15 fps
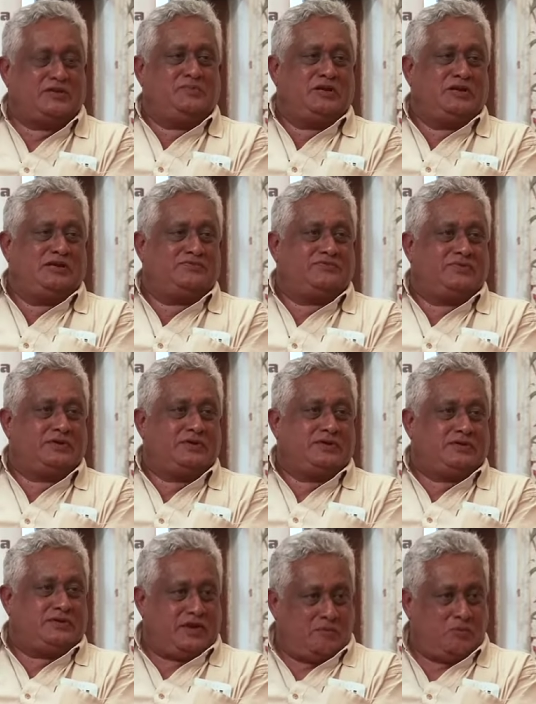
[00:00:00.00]
believe
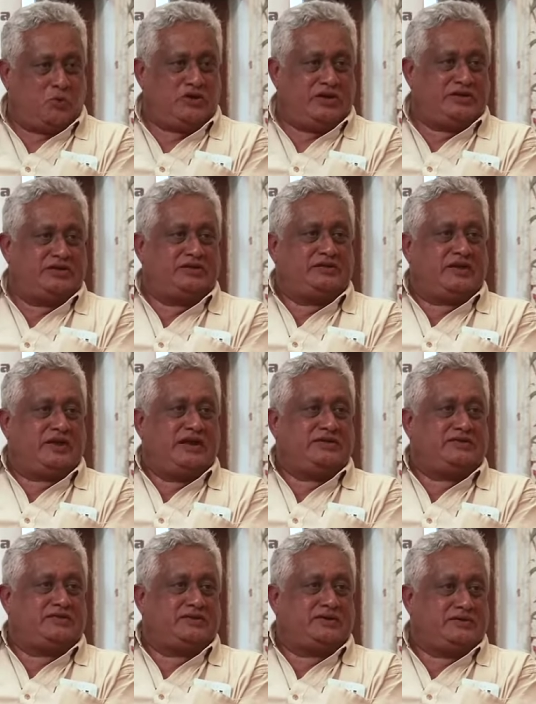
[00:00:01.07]
that Modi did the right
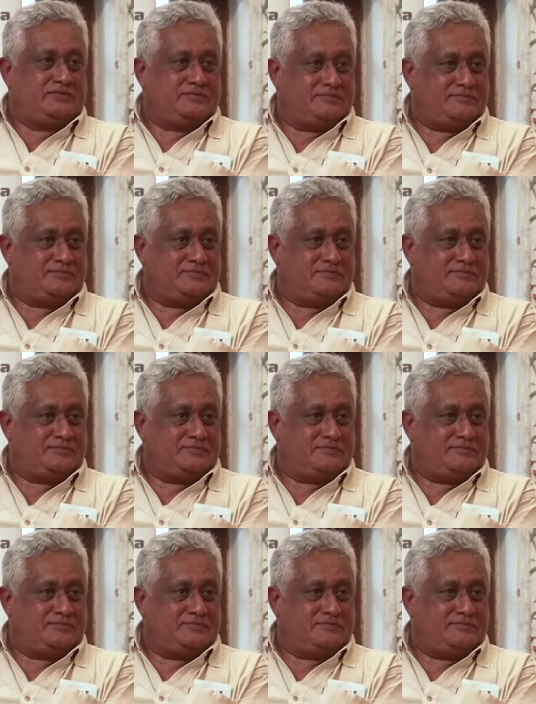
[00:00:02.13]
thing.